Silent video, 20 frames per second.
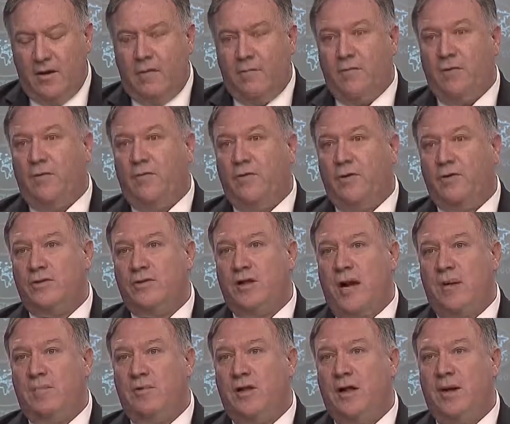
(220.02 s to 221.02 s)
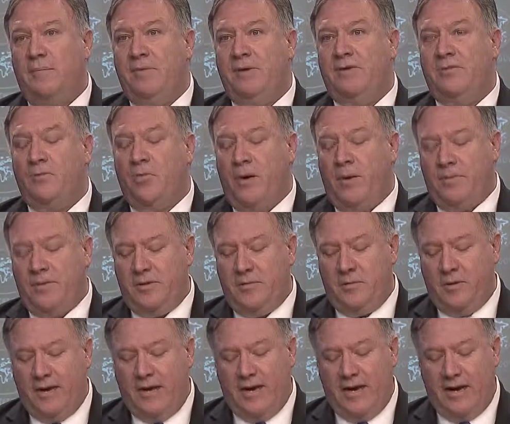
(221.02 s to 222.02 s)
For the first time, claimants were able to
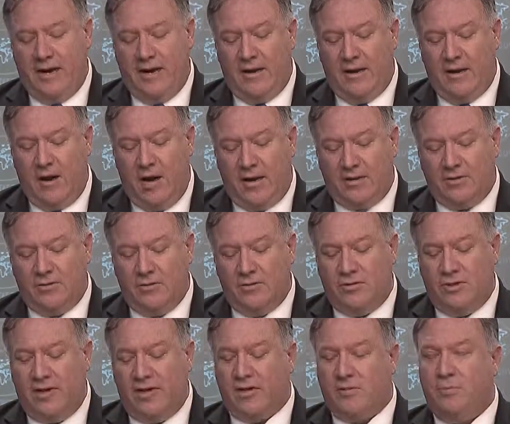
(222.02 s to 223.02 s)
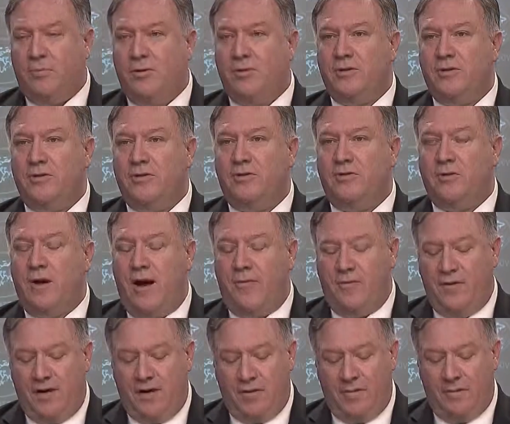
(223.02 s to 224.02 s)
bring lawsuits against persons
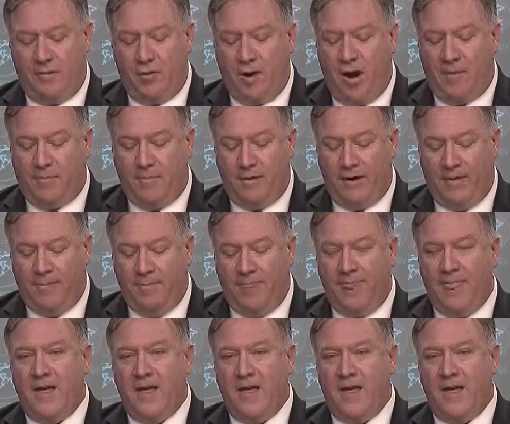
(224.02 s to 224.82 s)
trafficking in property